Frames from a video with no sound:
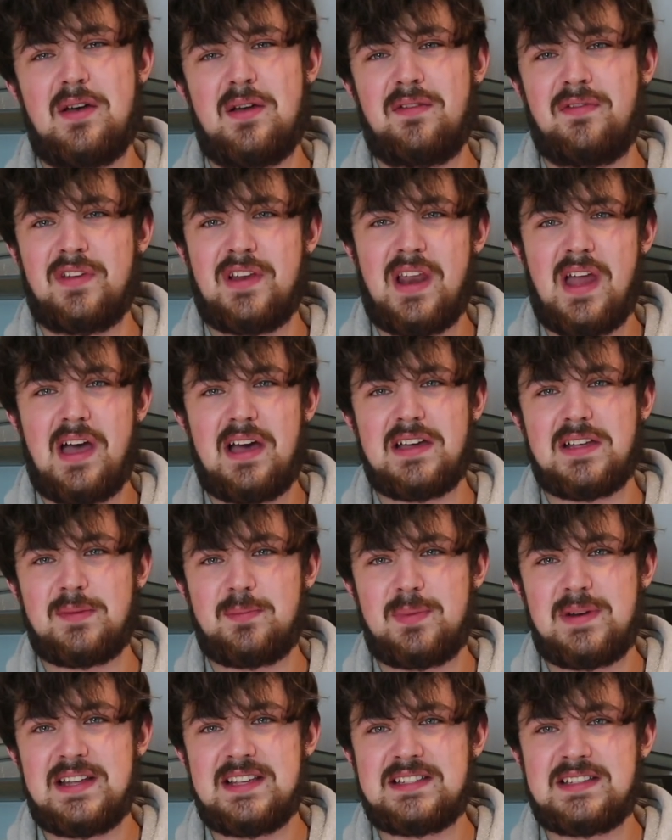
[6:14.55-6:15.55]
If you liked,
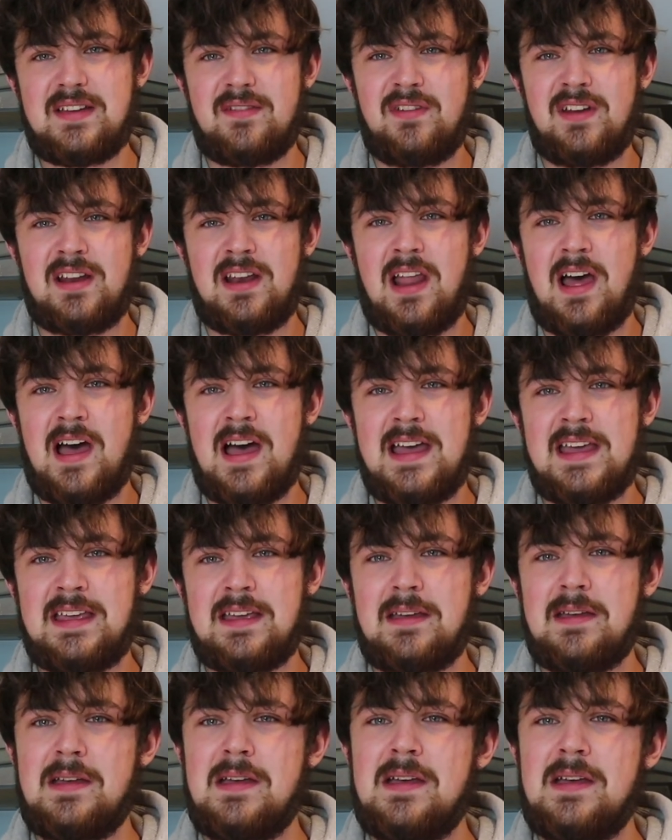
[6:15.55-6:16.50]
please give it a like,